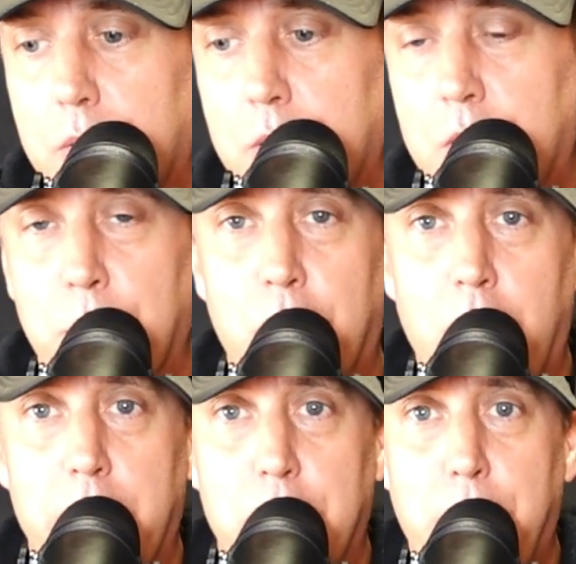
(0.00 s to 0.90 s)

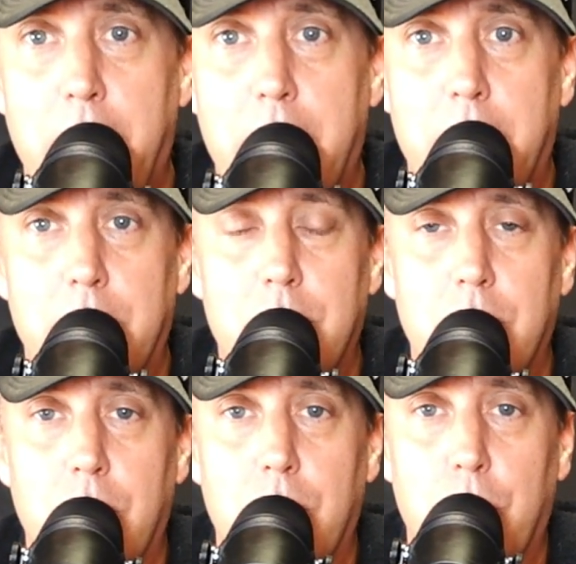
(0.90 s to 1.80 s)
Democrats bad,
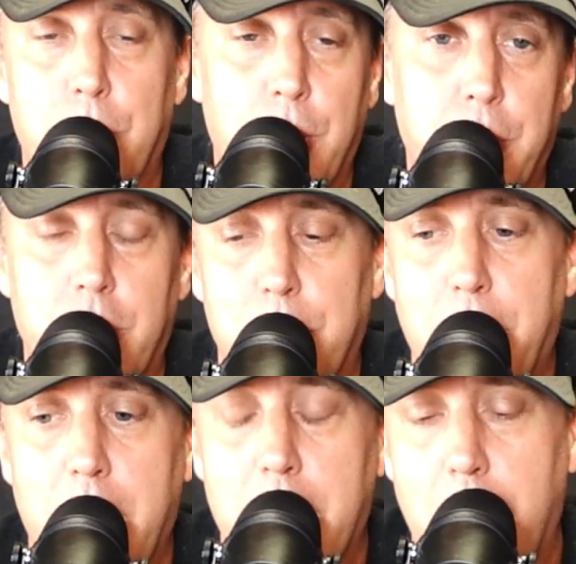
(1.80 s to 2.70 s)
Republicans
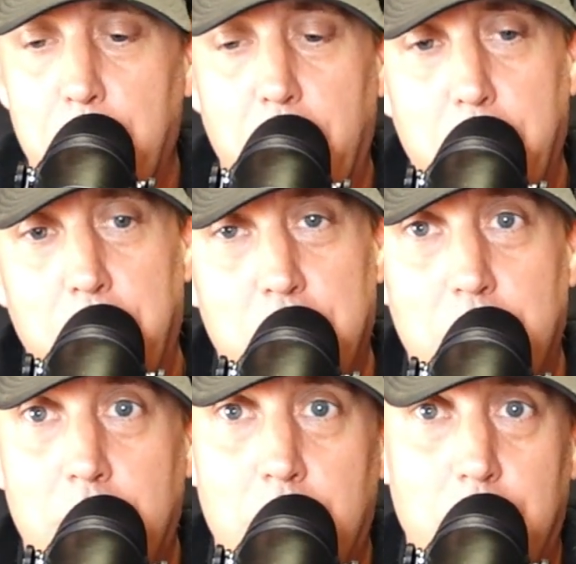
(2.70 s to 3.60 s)
bad. I'm not going to
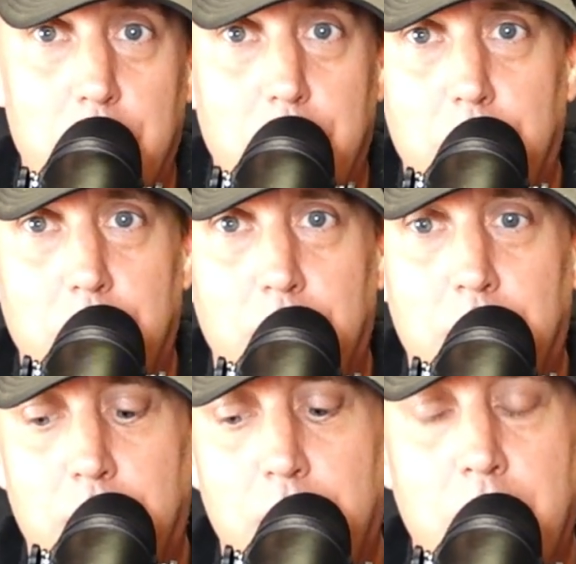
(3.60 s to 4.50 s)
sit here and
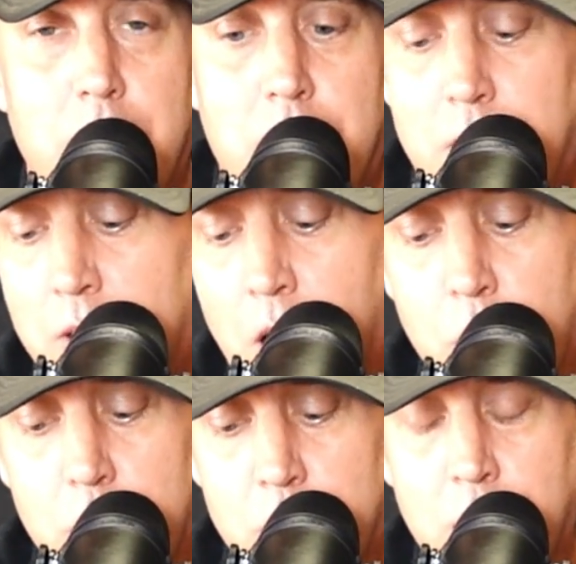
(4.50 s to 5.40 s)

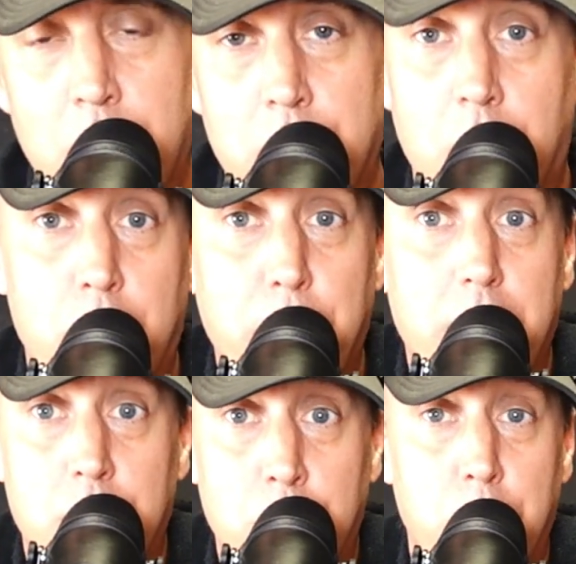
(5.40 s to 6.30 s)
talk about
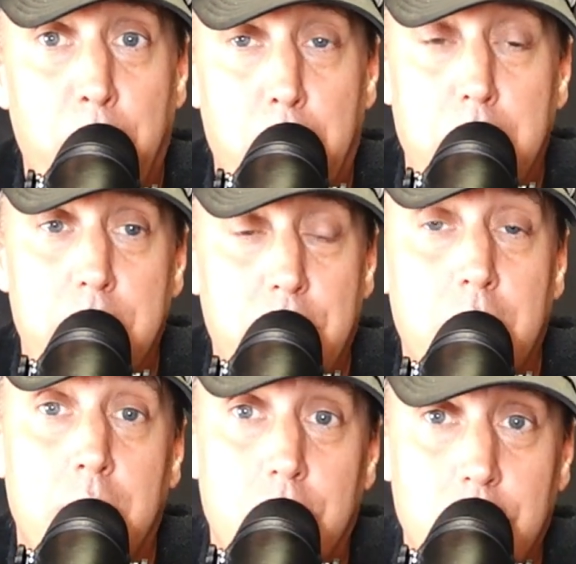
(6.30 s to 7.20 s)
a two-party
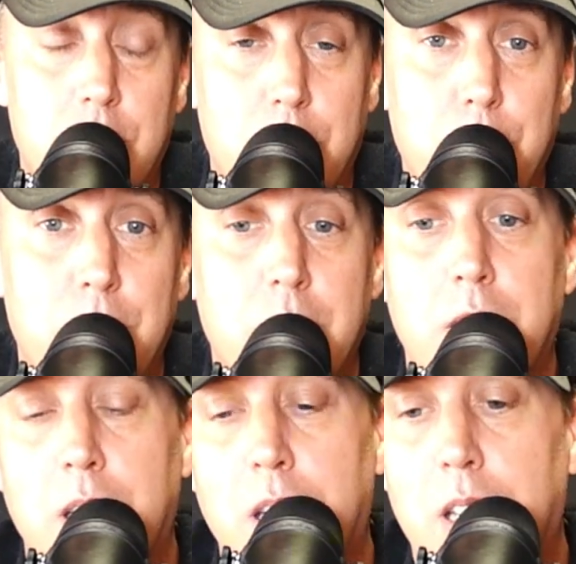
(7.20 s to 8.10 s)
fucking system,
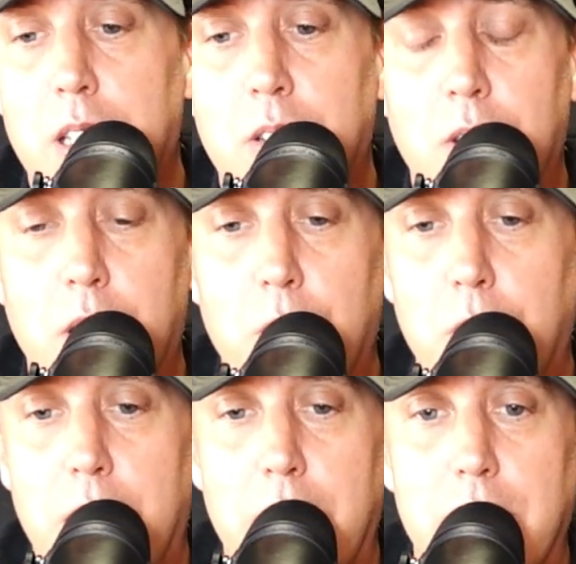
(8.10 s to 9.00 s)

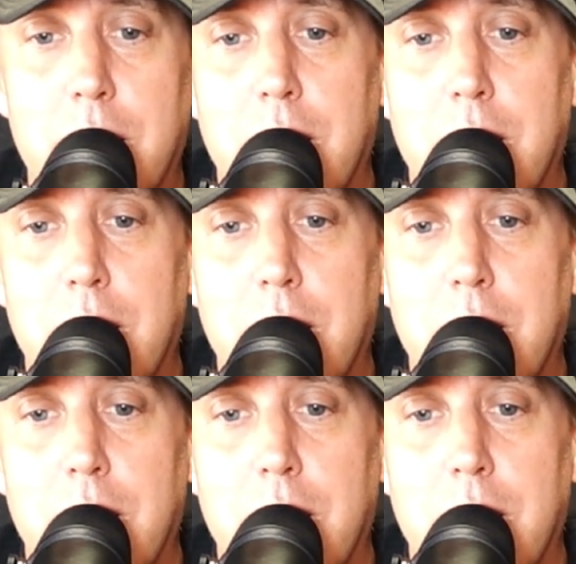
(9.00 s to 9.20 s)
and